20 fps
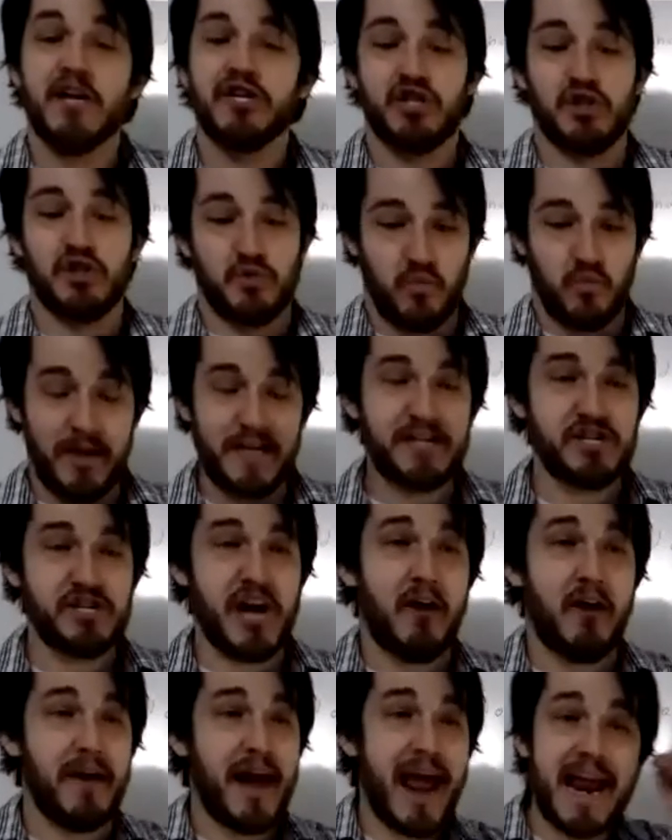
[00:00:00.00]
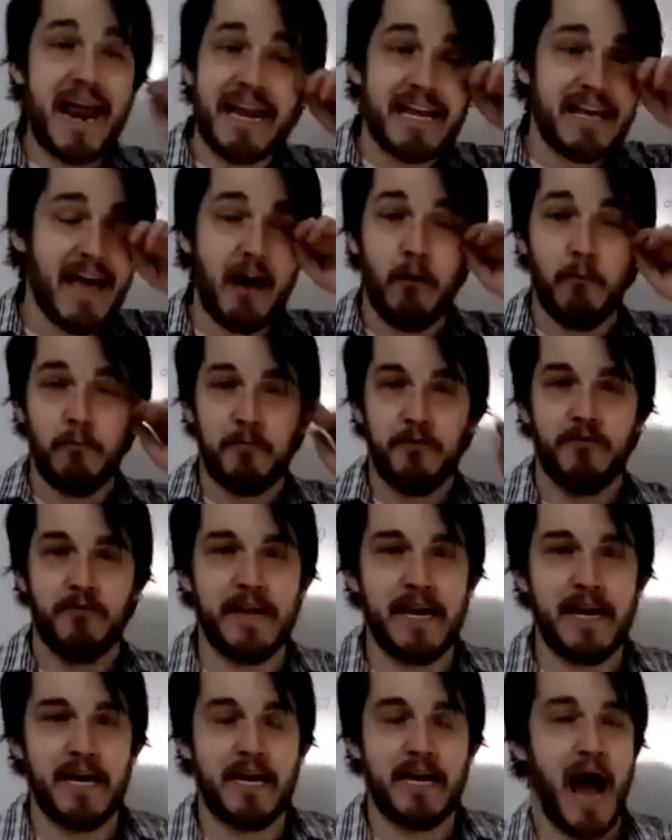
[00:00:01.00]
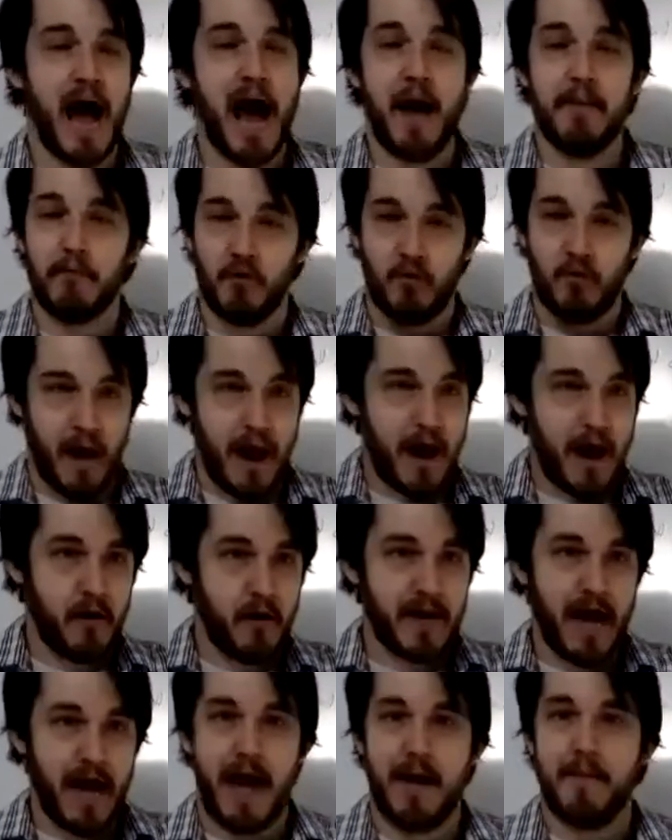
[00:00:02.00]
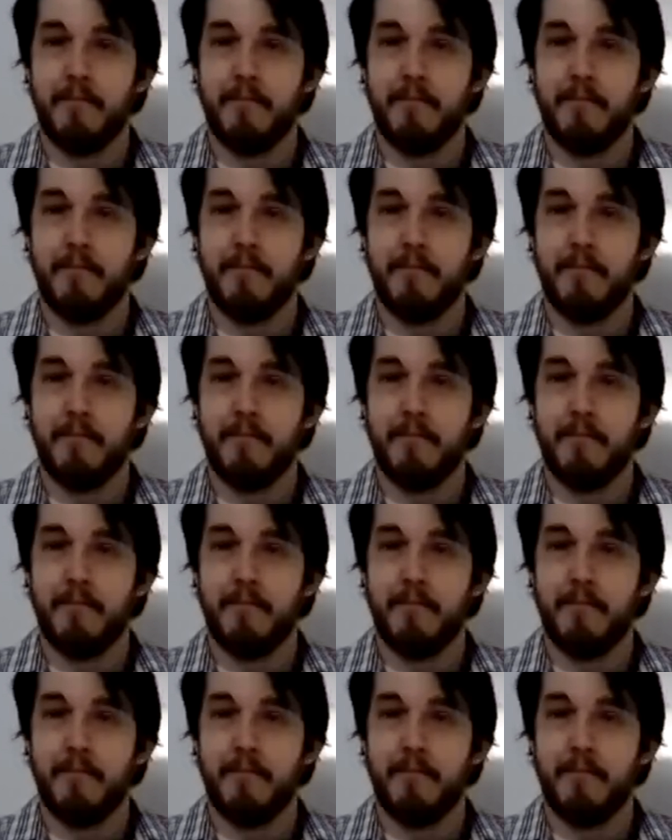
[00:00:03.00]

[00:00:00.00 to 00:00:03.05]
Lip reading: Just reach out, any help you need. I'm around.